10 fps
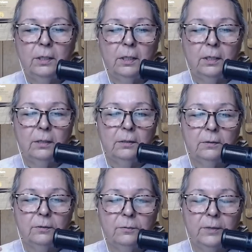the
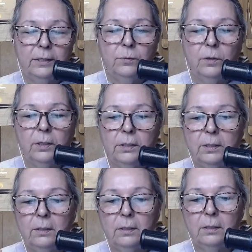Reiki
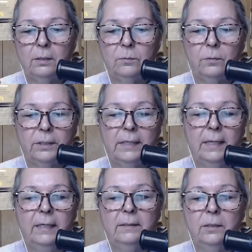1
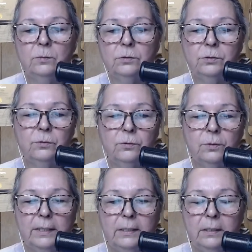day, and then we'll do the
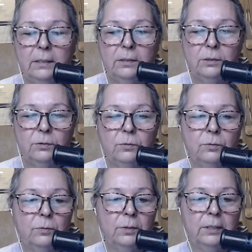Reiki
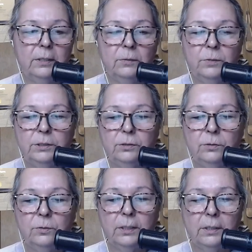2, and then we
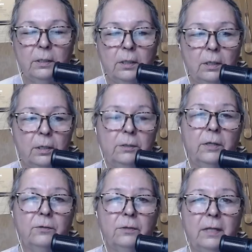do
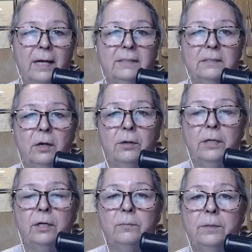another class on
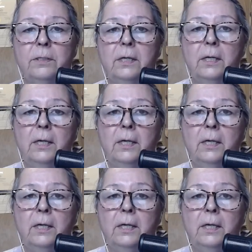helping